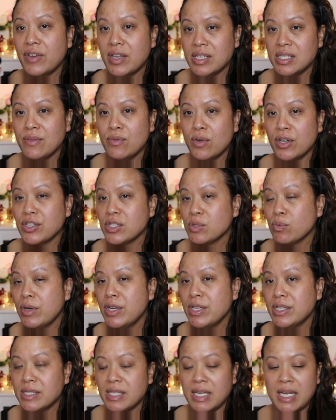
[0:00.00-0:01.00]
First of all, I just
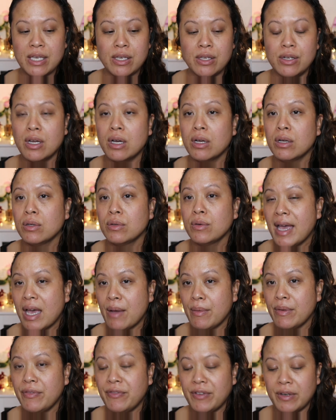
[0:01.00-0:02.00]
wanted to let you know how
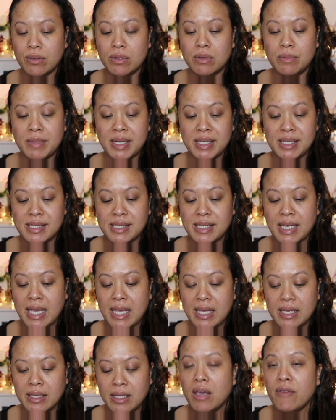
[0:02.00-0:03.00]
it felt on my
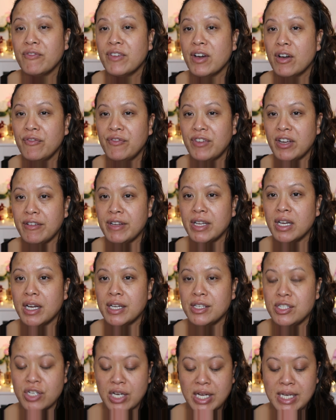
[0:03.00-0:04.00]
skin. It felt very
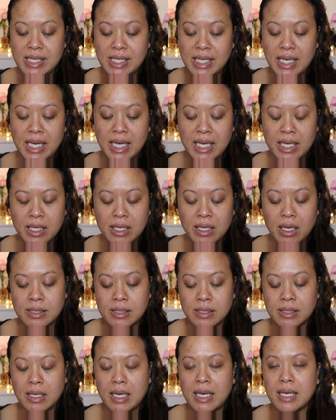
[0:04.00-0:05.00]
hydrating.
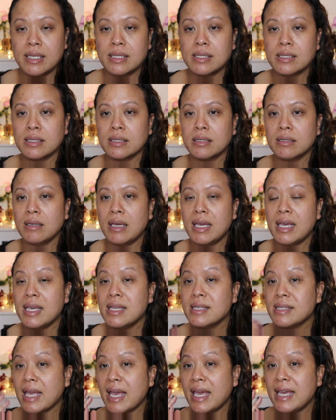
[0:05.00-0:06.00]
It
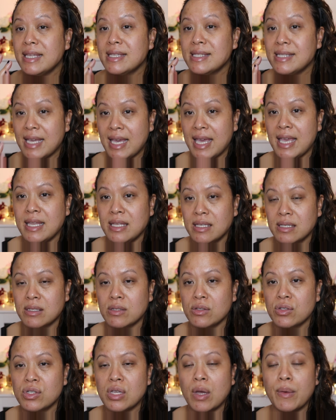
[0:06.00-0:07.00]
is a tint
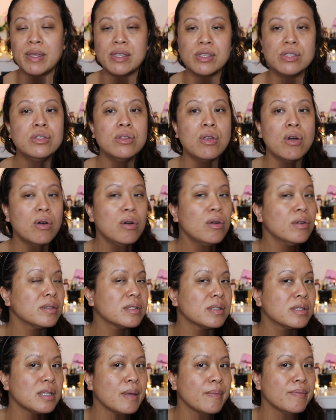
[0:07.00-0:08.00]
so it's not
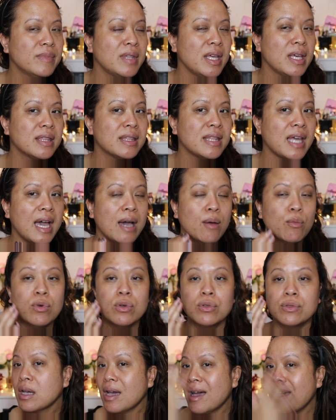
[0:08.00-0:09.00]
something that
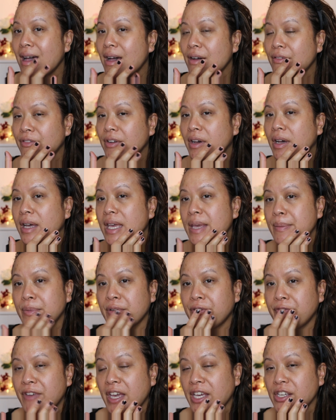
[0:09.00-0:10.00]
will cover
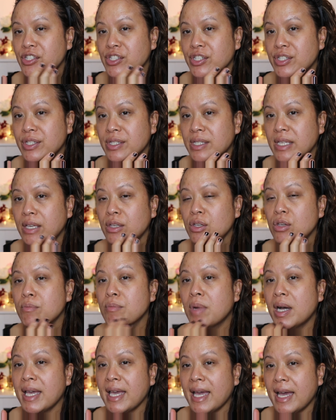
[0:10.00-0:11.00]
imperfections that you
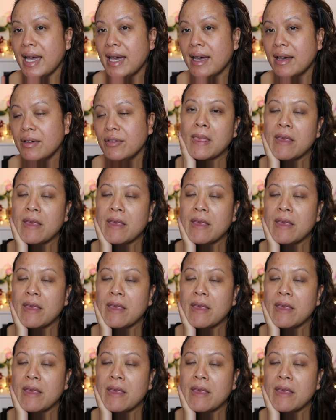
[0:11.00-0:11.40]
might have.